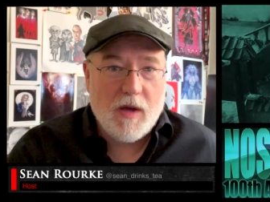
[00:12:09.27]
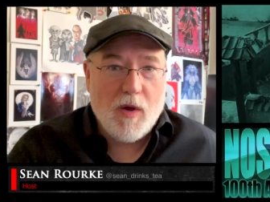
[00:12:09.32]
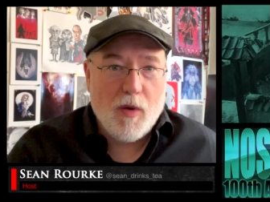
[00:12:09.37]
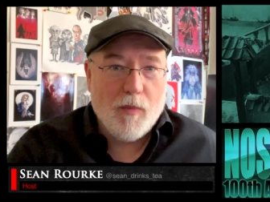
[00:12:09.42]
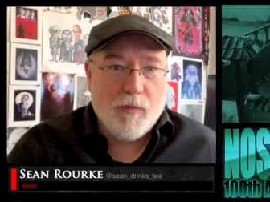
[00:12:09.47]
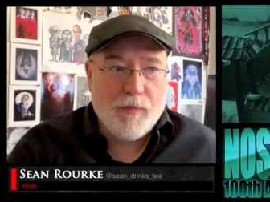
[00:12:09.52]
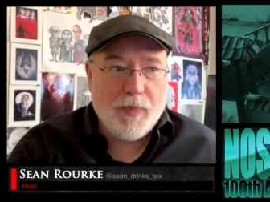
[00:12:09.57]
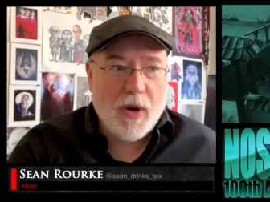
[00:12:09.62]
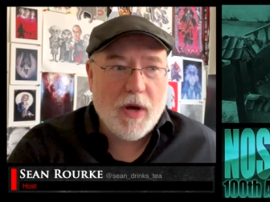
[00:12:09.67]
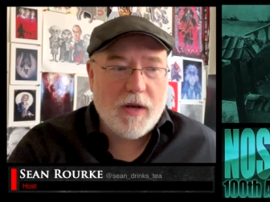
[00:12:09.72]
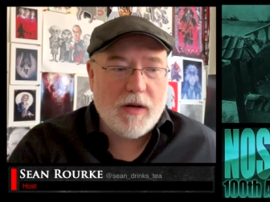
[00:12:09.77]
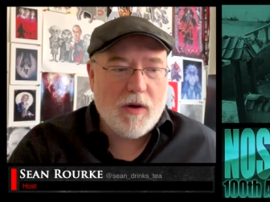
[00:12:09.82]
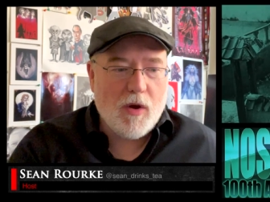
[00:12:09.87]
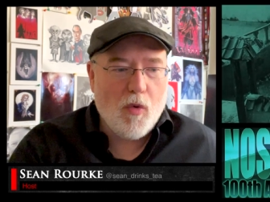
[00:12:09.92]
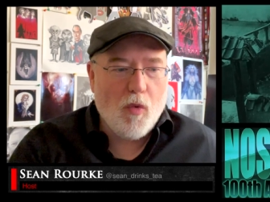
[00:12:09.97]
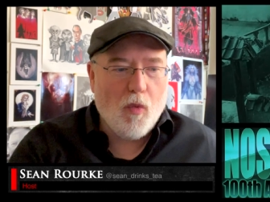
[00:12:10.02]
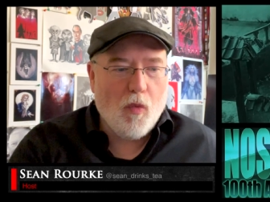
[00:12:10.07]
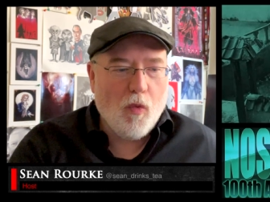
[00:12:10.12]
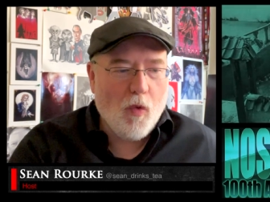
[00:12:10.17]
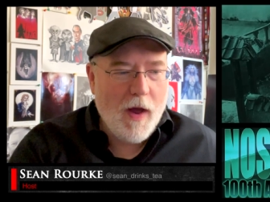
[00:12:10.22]
But
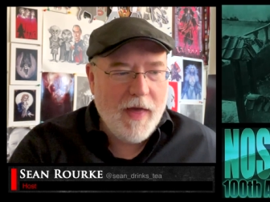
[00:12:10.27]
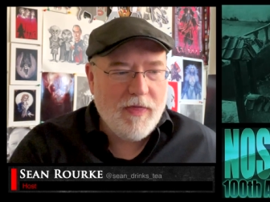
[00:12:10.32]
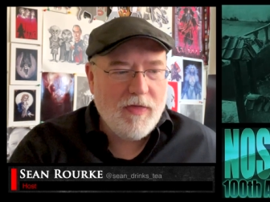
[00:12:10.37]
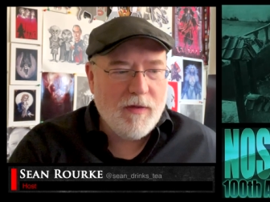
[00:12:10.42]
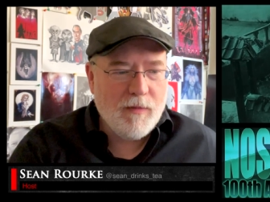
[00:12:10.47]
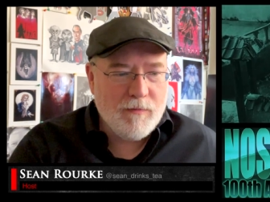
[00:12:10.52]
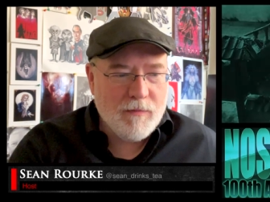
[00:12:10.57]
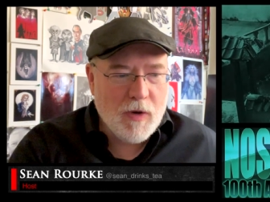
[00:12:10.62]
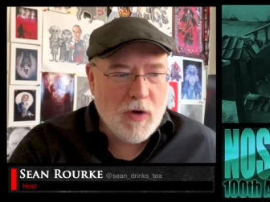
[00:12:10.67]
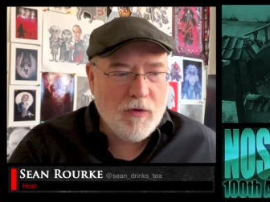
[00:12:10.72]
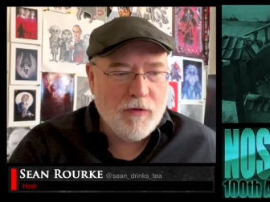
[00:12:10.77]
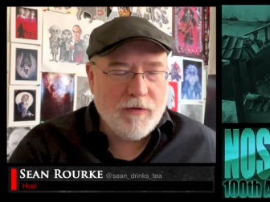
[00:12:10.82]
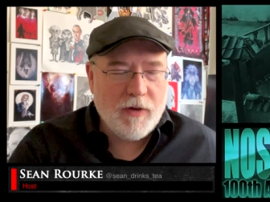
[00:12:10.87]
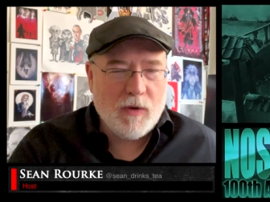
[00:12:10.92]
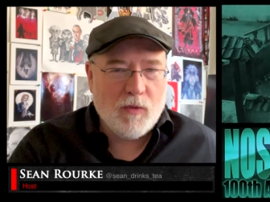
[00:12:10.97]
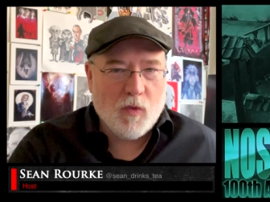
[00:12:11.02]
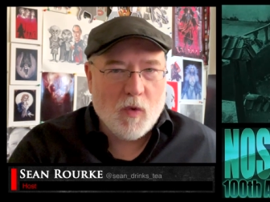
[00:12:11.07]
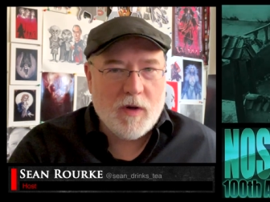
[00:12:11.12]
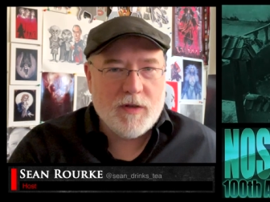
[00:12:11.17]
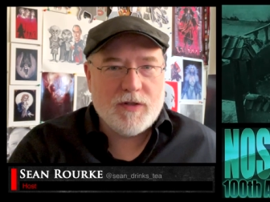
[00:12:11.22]
when the movie
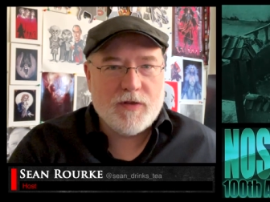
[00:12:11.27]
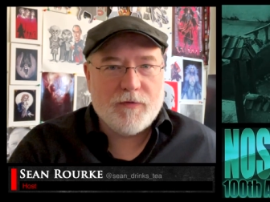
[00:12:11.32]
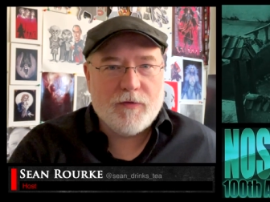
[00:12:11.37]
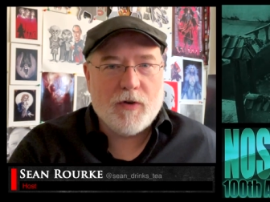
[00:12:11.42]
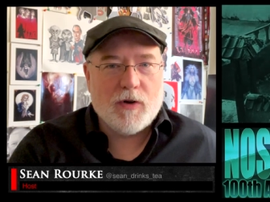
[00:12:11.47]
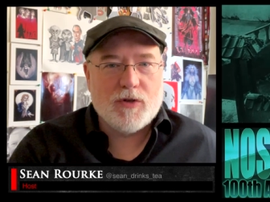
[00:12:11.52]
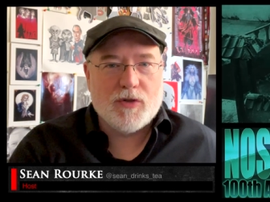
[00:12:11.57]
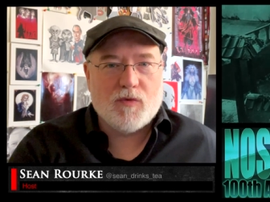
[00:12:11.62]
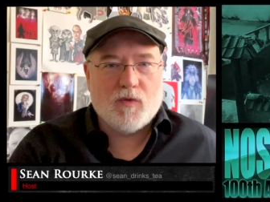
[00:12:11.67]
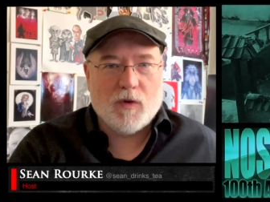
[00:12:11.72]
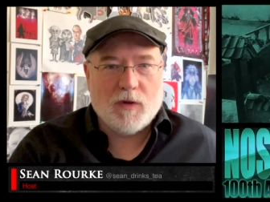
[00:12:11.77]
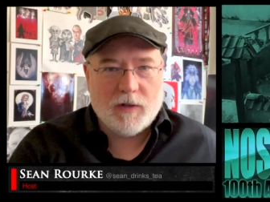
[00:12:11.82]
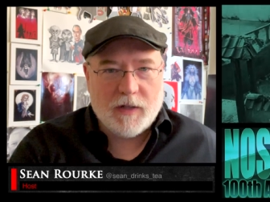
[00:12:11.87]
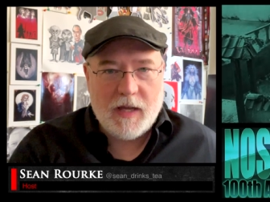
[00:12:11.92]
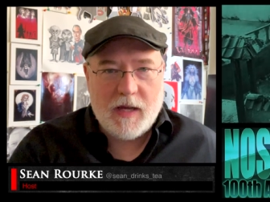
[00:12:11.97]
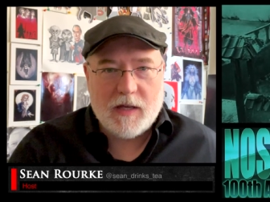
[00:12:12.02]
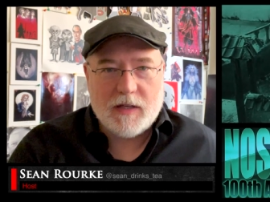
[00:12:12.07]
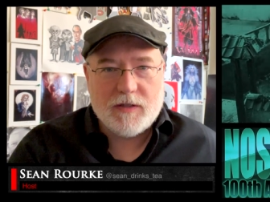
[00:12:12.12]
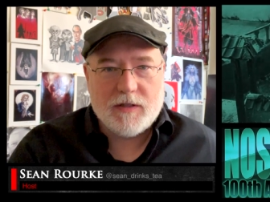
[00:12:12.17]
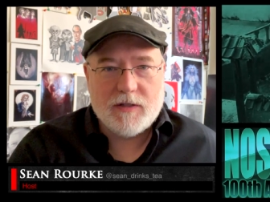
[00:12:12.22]
was first
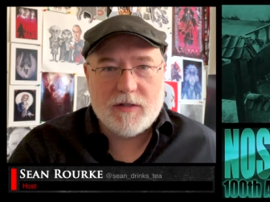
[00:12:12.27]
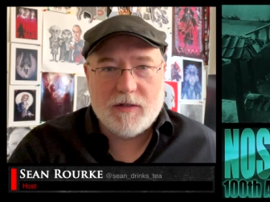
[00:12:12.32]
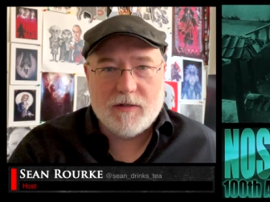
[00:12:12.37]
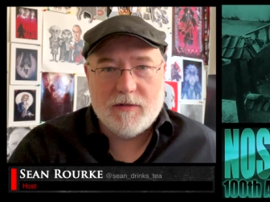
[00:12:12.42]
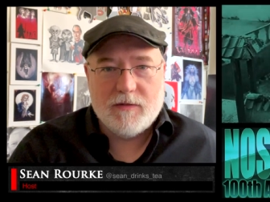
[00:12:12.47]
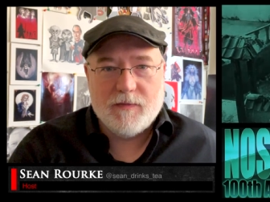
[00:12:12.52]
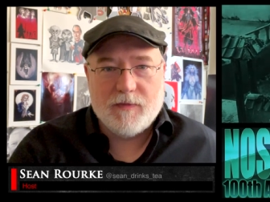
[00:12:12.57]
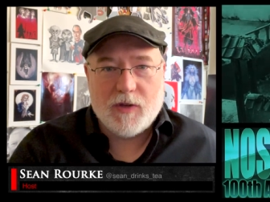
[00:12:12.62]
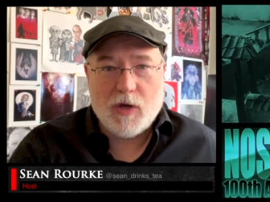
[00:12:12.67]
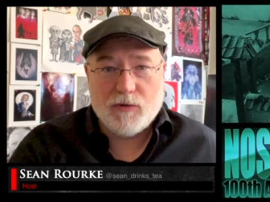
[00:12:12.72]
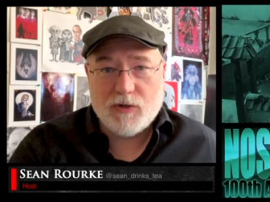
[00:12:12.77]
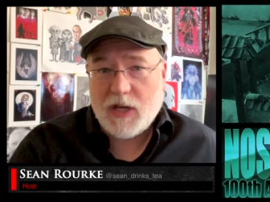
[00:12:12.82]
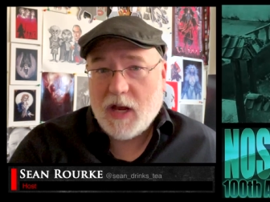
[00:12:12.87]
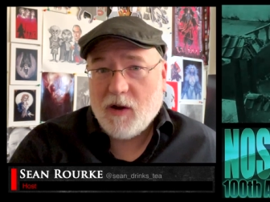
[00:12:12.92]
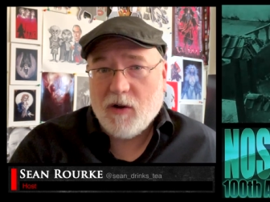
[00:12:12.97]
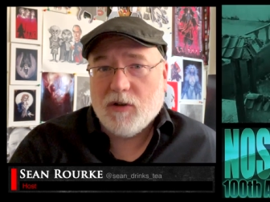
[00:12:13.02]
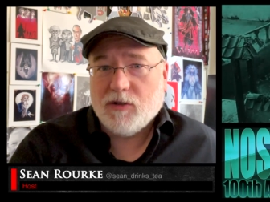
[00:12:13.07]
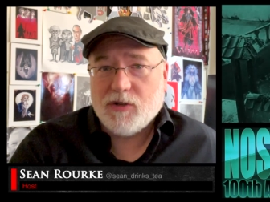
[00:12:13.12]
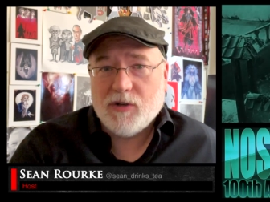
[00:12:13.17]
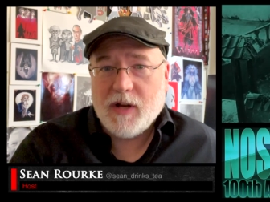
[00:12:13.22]
released, those
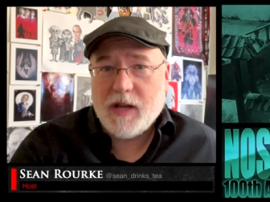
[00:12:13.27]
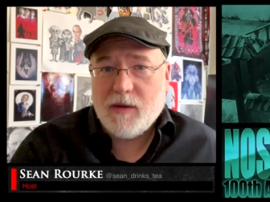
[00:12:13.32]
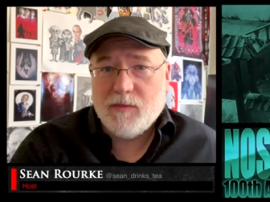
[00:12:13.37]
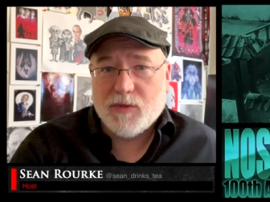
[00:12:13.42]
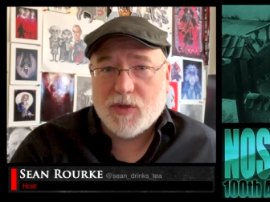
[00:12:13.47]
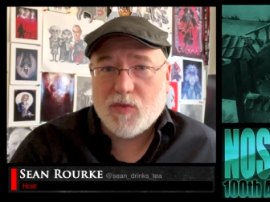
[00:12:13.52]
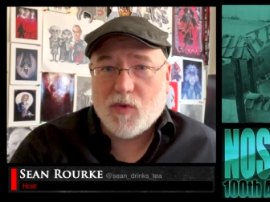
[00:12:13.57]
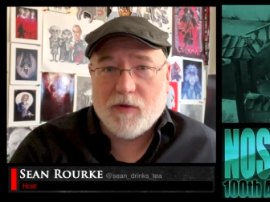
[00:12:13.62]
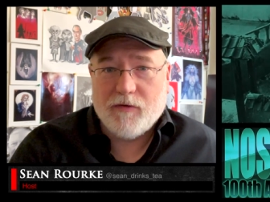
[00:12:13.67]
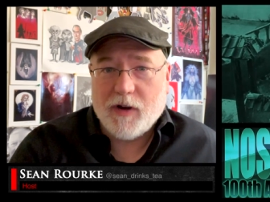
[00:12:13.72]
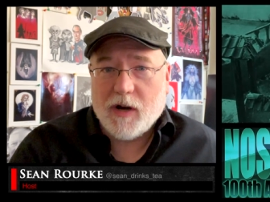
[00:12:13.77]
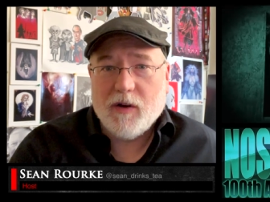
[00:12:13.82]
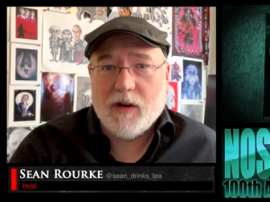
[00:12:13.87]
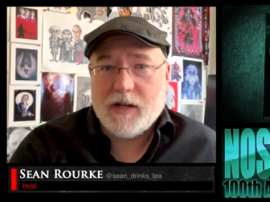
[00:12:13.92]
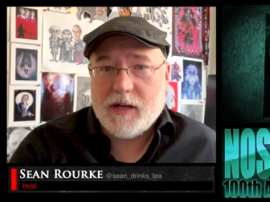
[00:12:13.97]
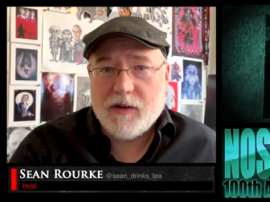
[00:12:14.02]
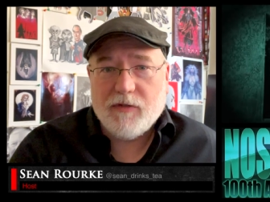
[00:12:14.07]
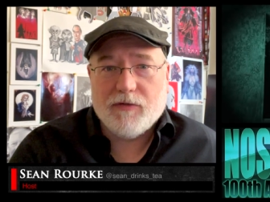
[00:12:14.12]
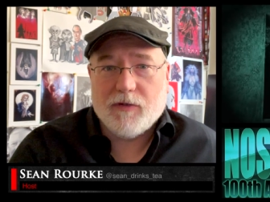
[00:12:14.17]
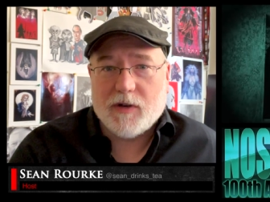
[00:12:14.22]
character names were very
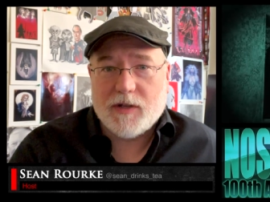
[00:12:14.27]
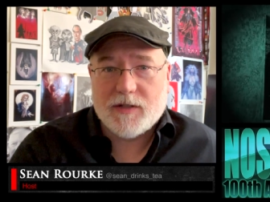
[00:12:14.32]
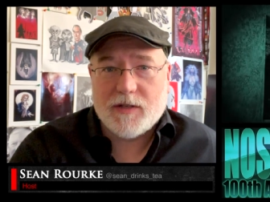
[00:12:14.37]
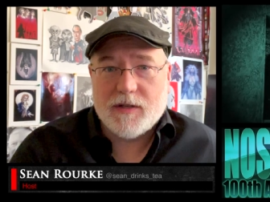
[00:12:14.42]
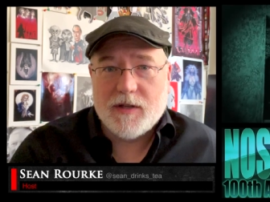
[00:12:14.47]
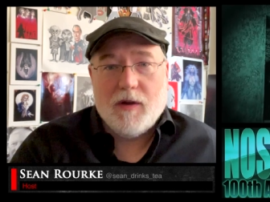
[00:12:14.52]
different.